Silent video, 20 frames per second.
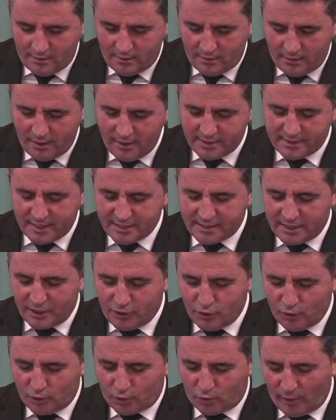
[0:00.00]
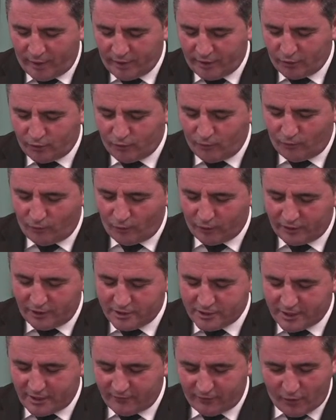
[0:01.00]
it says in Luke
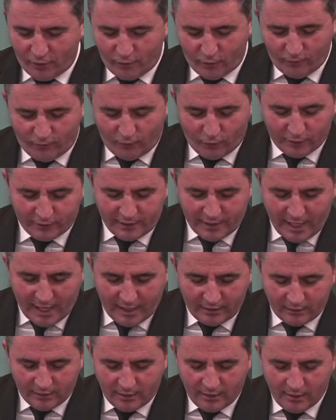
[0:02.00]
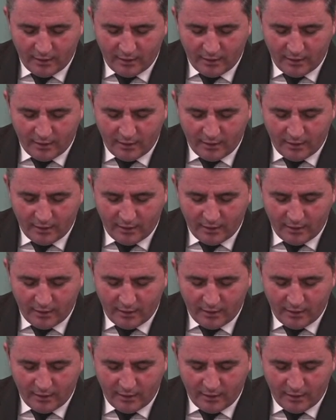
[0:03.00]
22:47 through 48,